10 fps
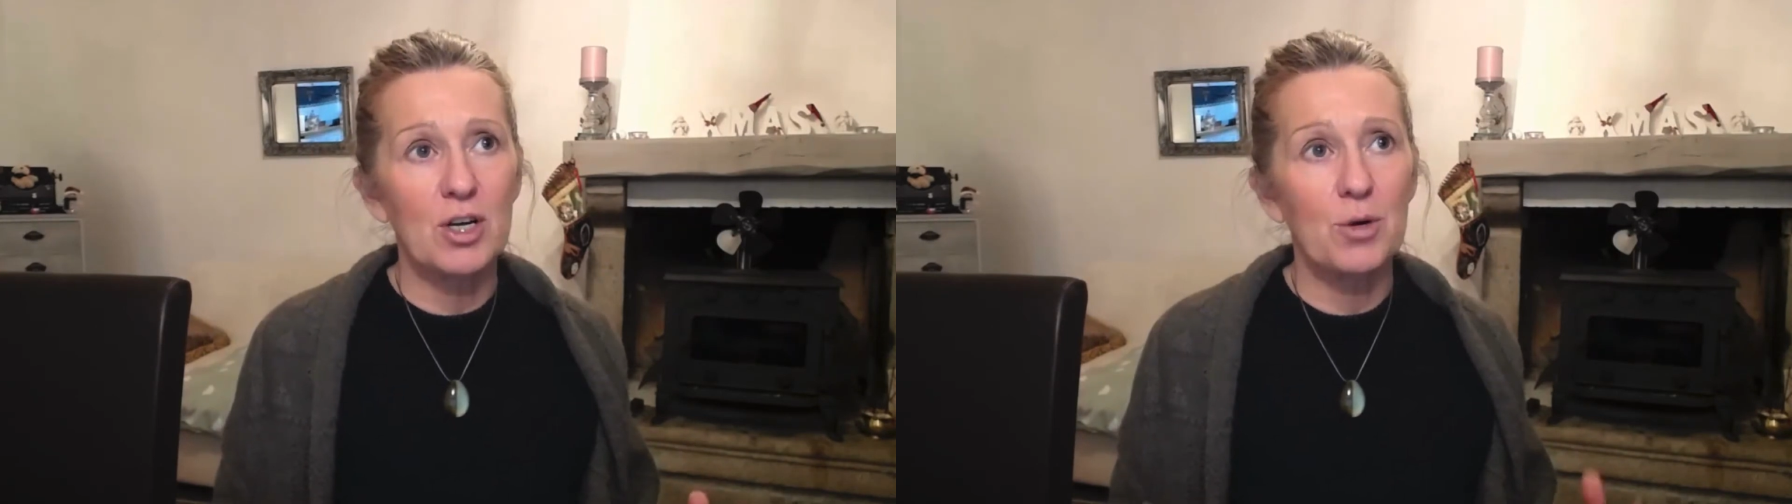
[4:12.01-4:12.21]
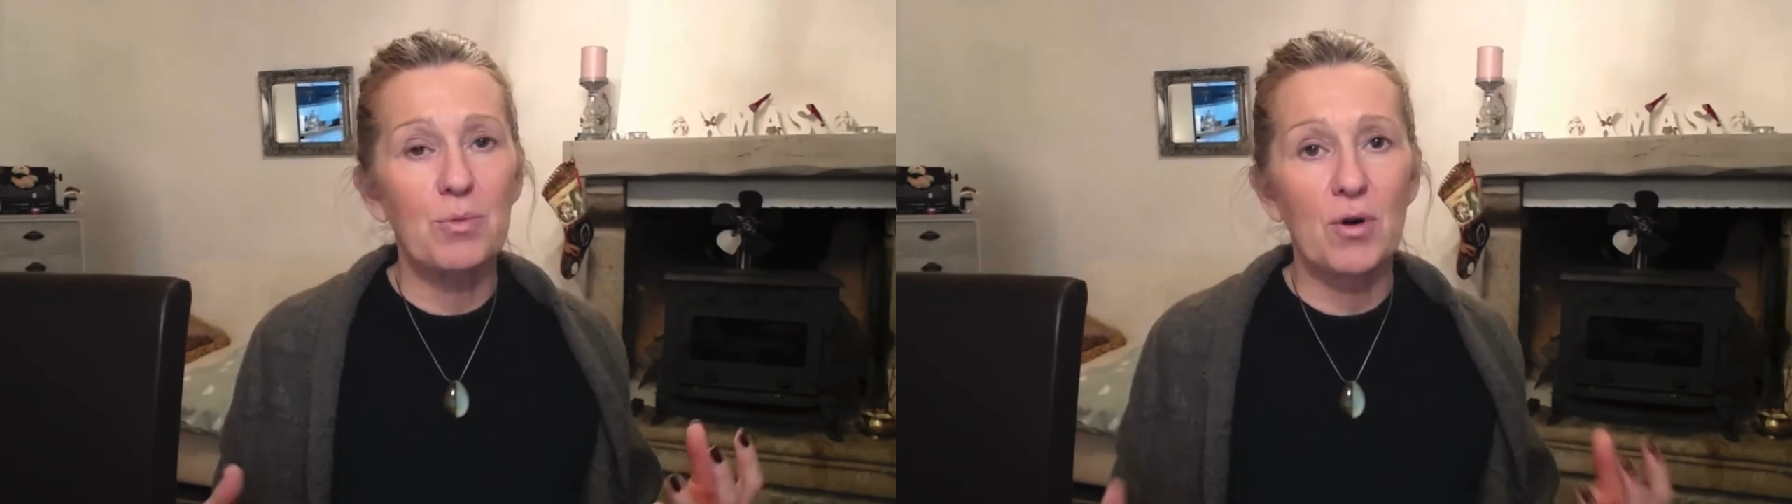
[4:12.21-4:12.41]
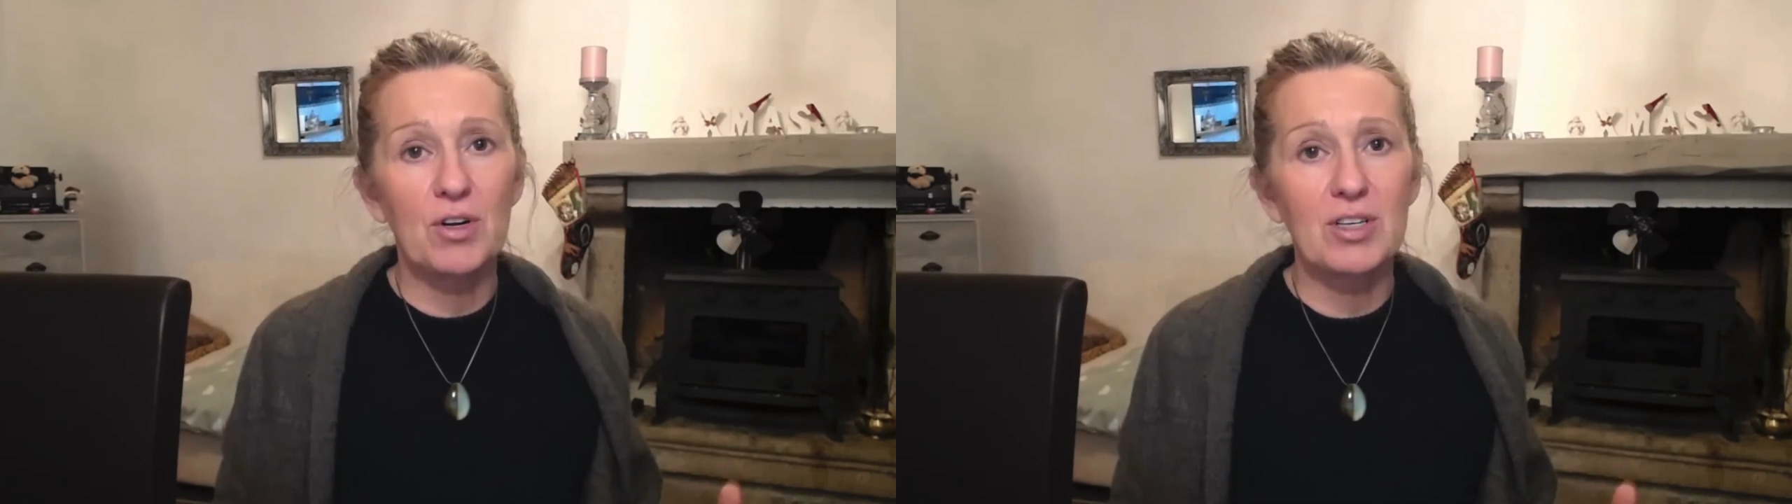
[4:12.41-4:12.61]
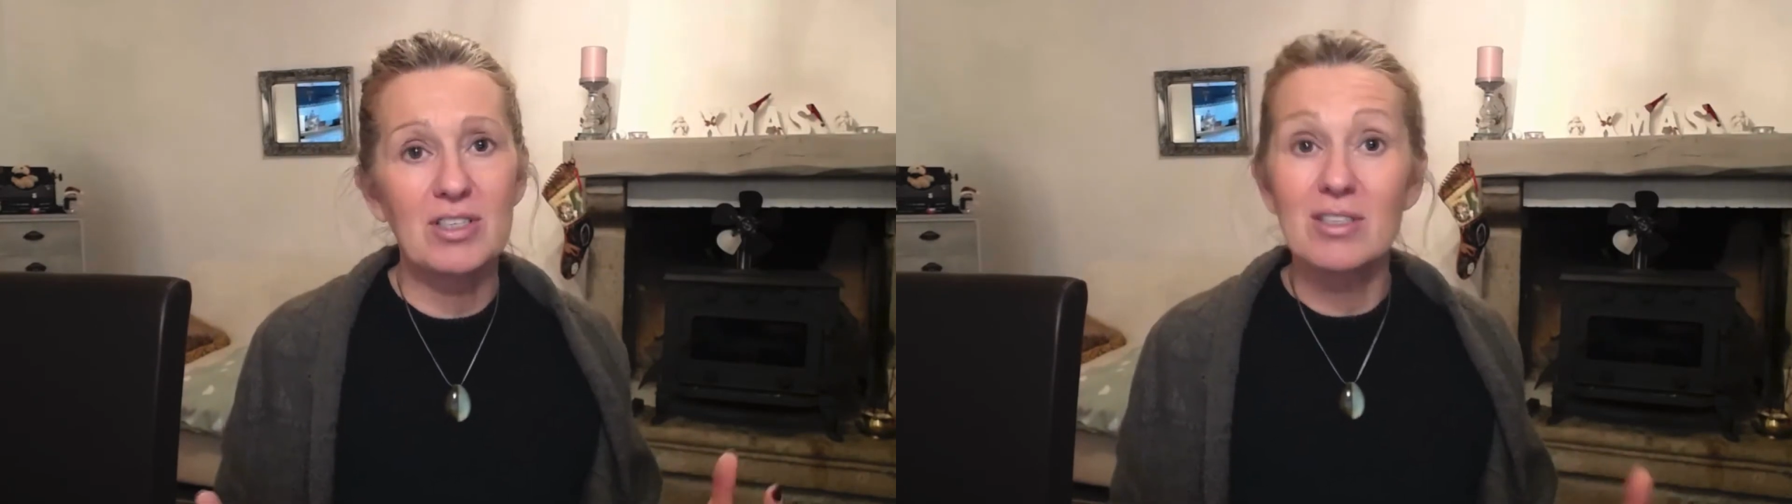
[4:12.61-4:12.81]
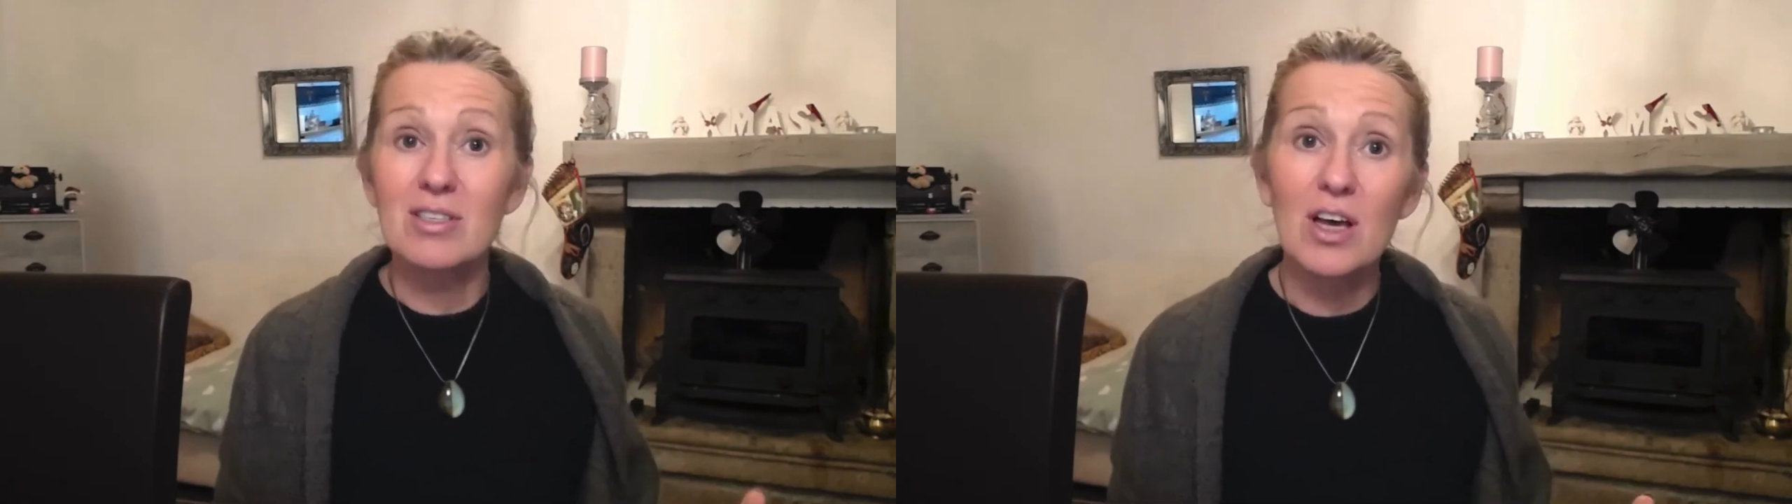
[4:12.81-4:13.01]
products and
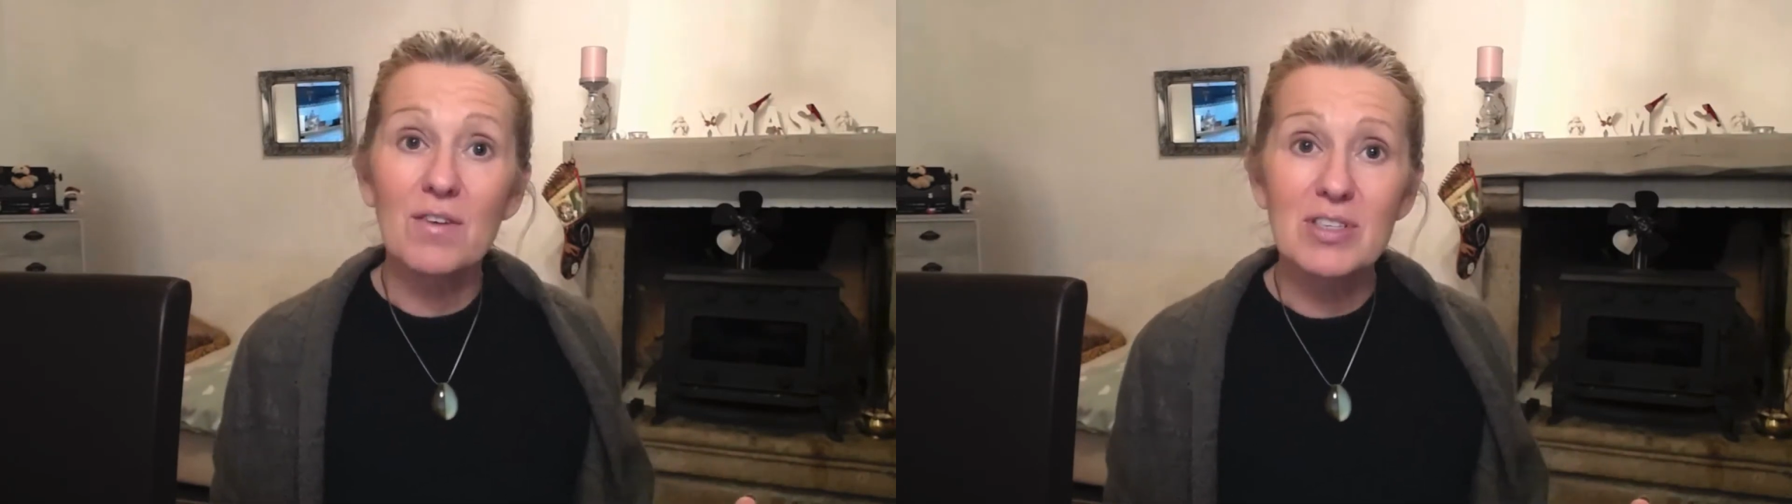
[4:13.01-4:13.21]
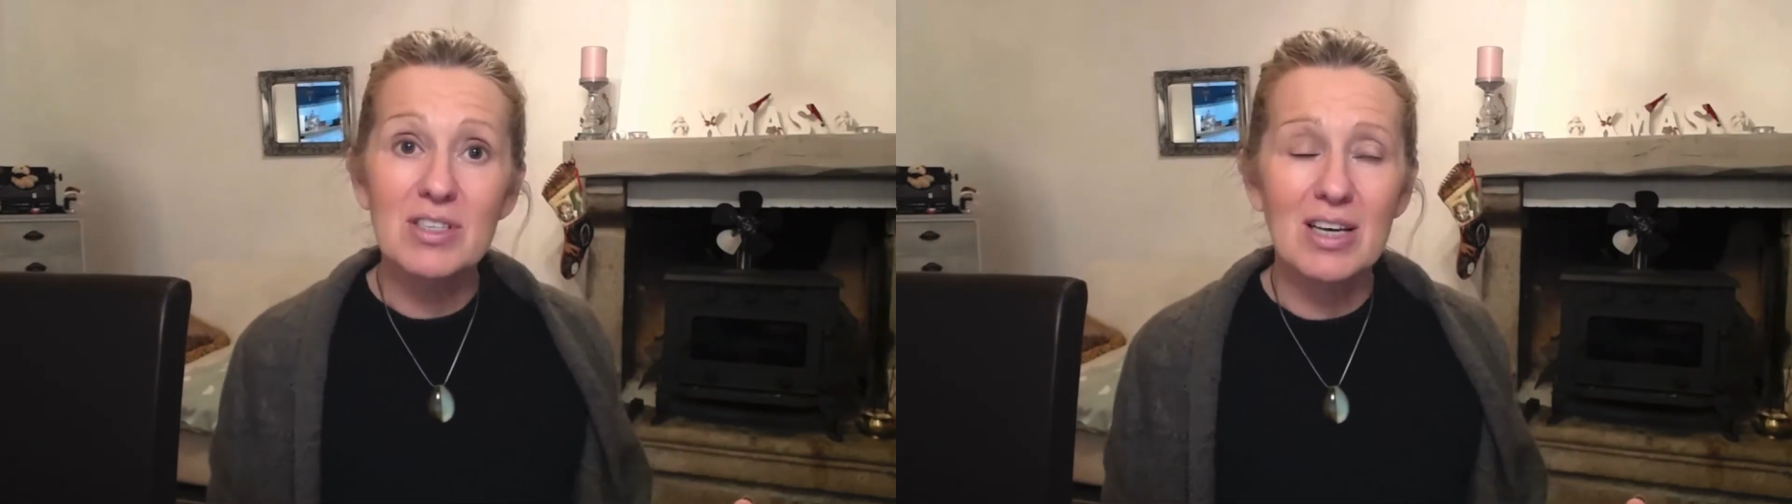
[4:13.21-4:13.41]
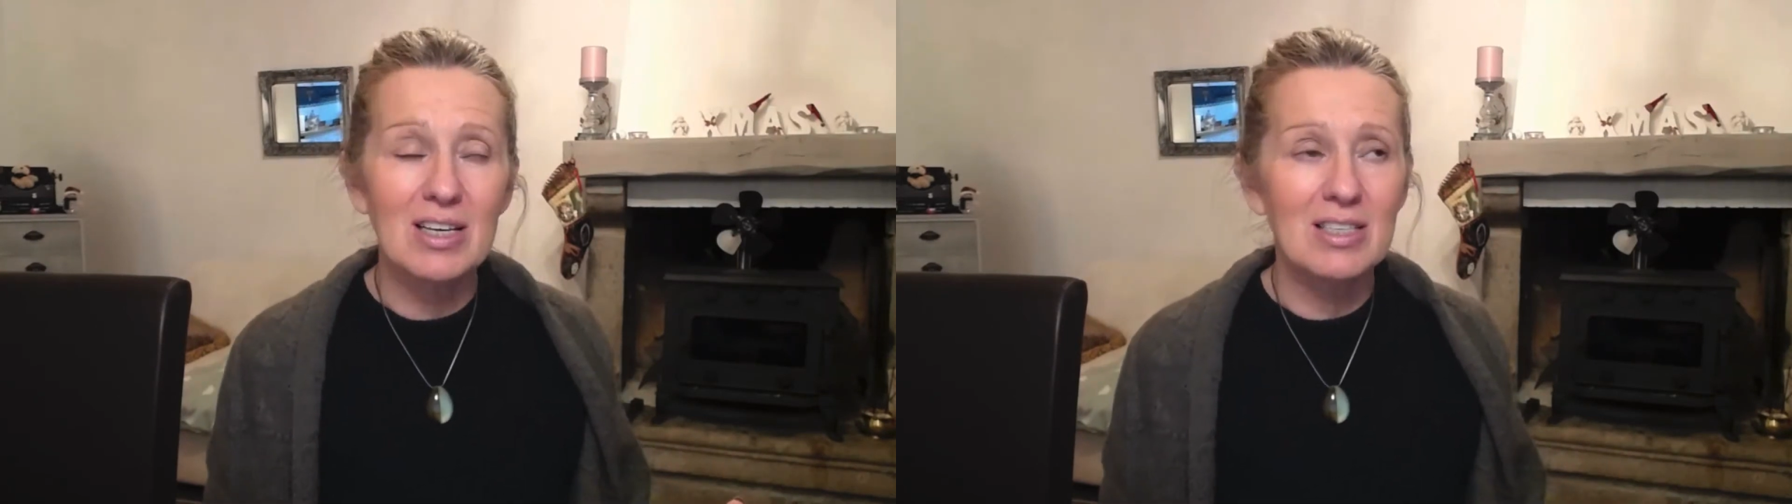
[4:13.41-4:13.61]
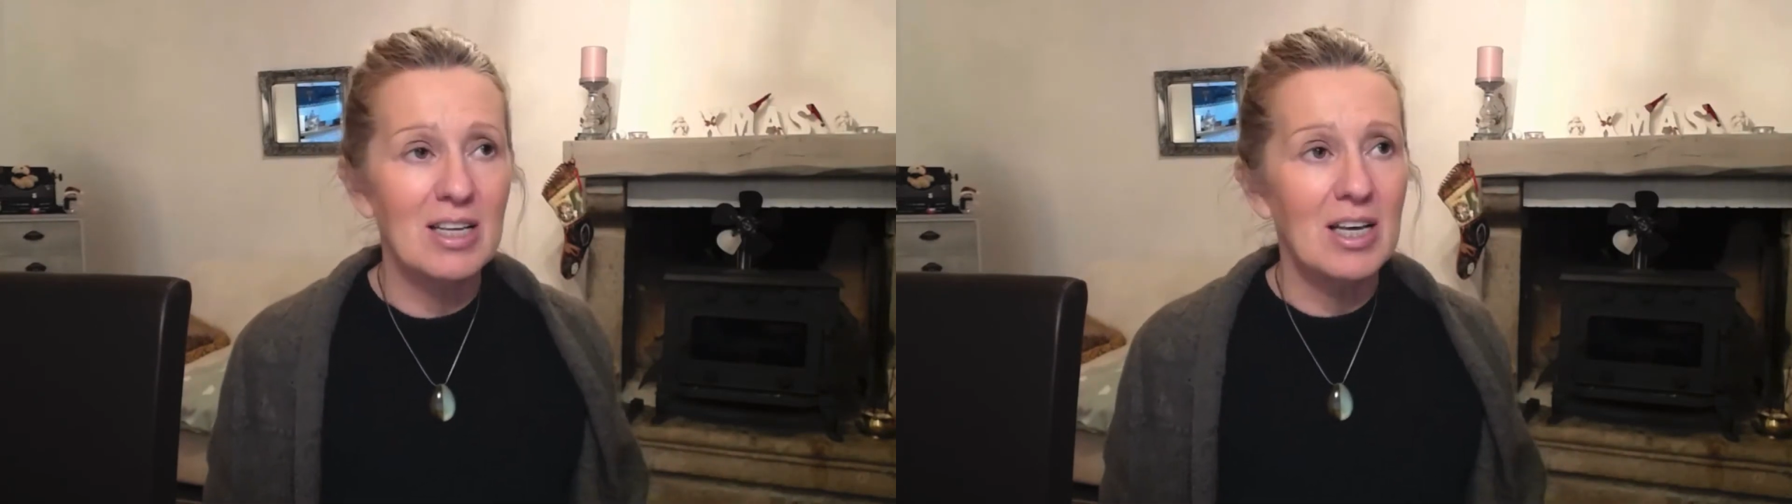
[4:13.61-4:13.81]
services